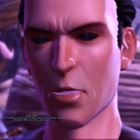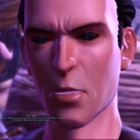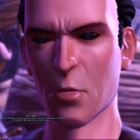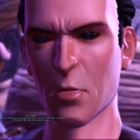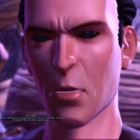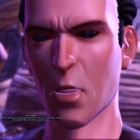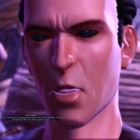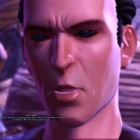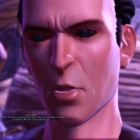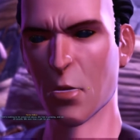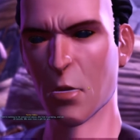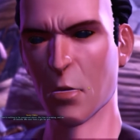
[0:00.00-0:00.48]
to
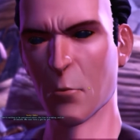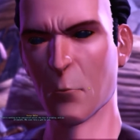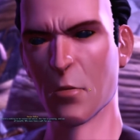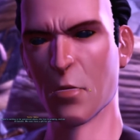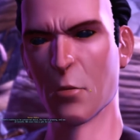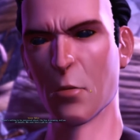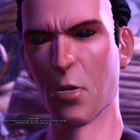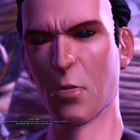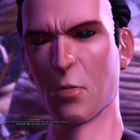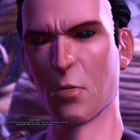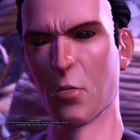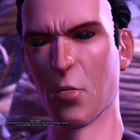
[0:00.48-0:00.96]
skip it.
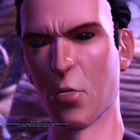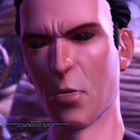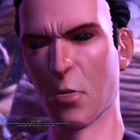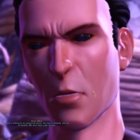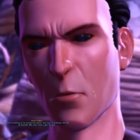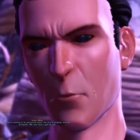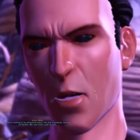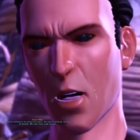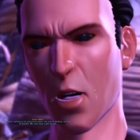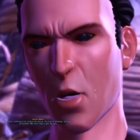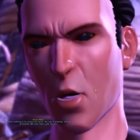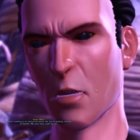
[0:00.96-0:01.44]
In fact, it'd be
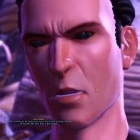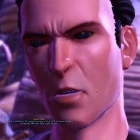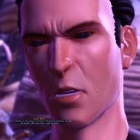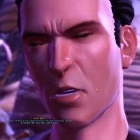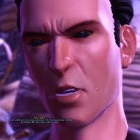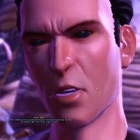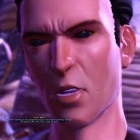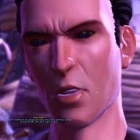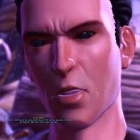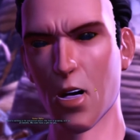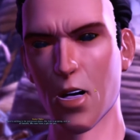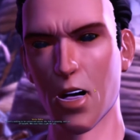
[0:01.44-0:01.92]
better if they
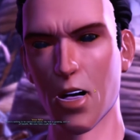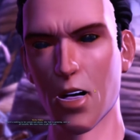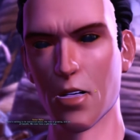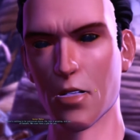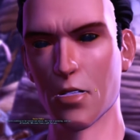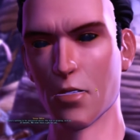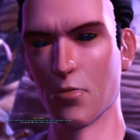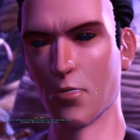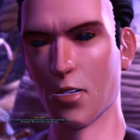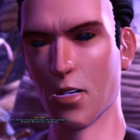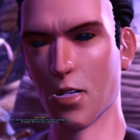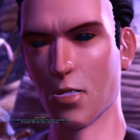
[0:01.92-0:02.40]
just
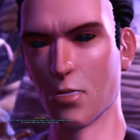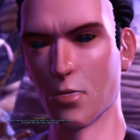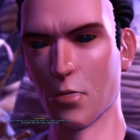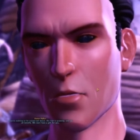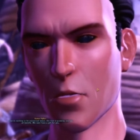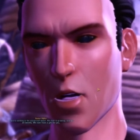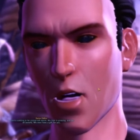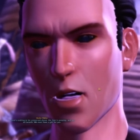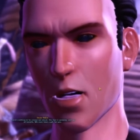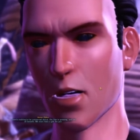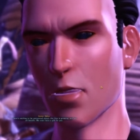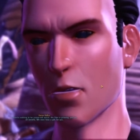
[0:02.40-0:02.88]
deleted
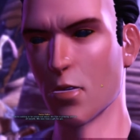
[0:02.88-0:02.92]
Spirit of